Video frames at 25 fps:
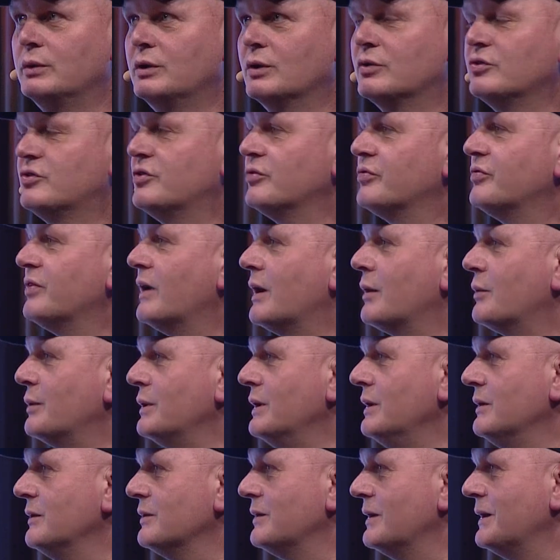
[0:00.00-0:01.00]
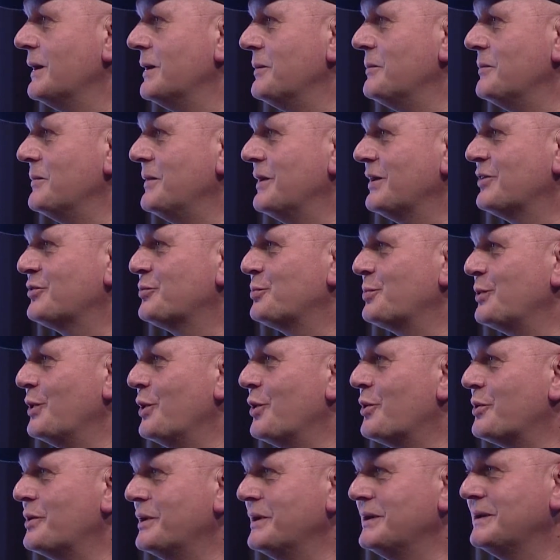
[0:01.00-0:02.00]
on safari,
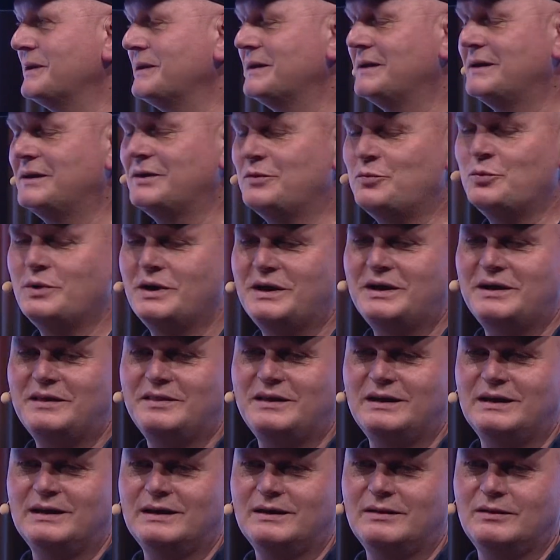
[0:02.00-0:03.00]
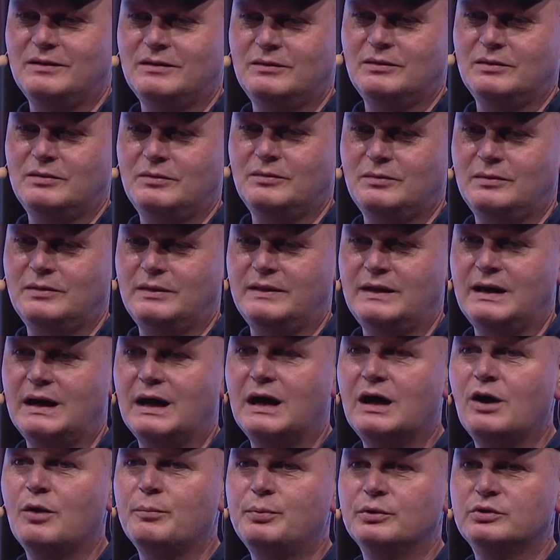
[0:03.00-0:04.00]
exploring where there
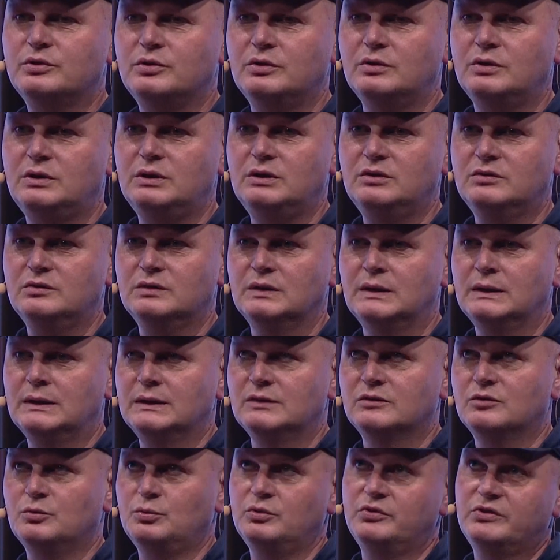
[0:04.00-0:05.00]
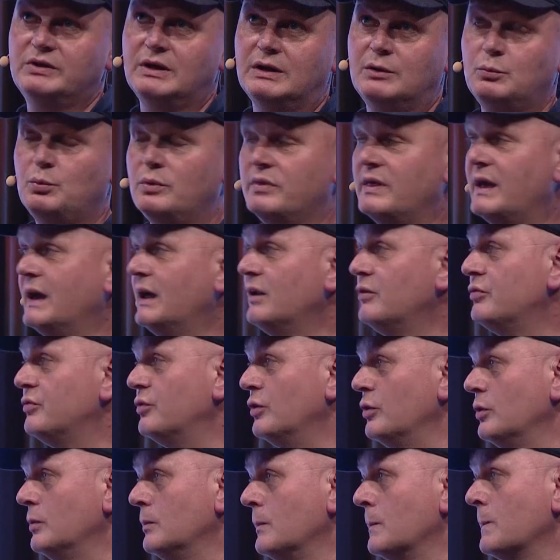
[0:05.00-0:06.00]
are opportunities. So we started with a
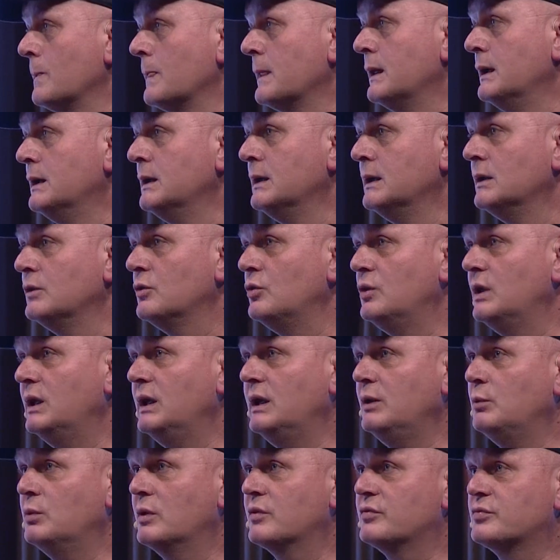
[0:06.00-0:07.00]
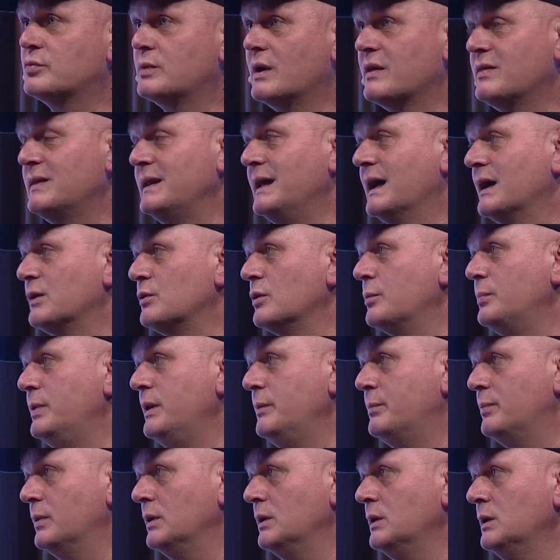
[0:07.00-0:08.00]
handful. Today we have roughly 100
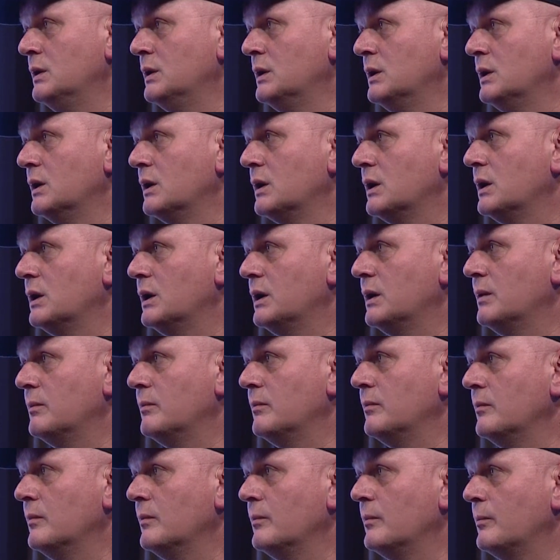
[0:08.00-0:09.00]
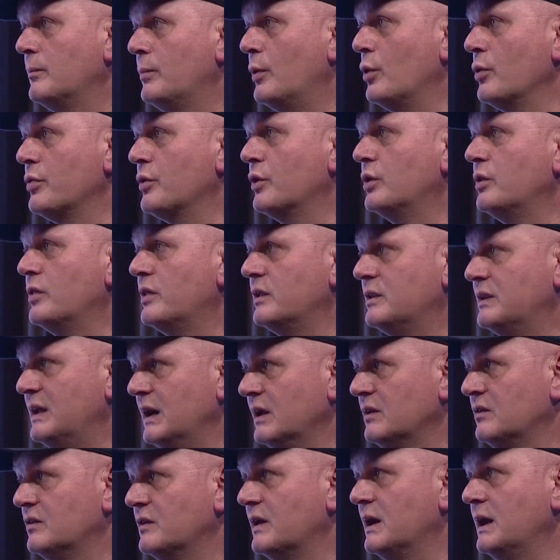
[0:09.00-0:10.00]
people, both on the tech
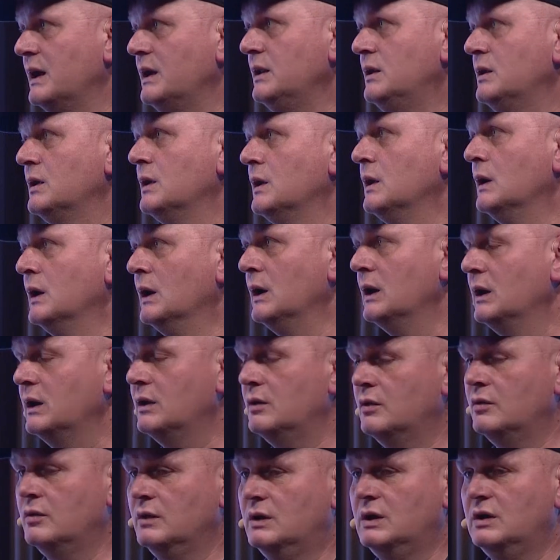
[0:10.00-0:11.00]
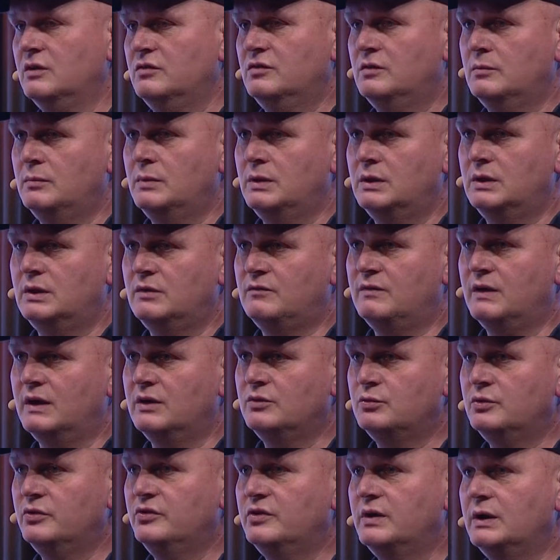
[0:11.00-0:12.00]
side and on the customer
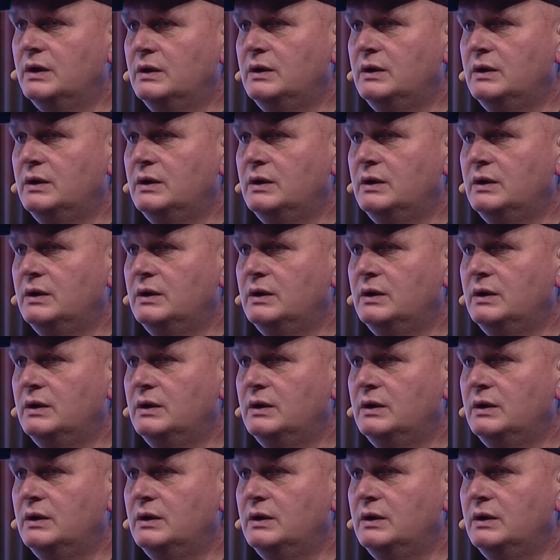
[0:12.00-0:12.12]
advisory side,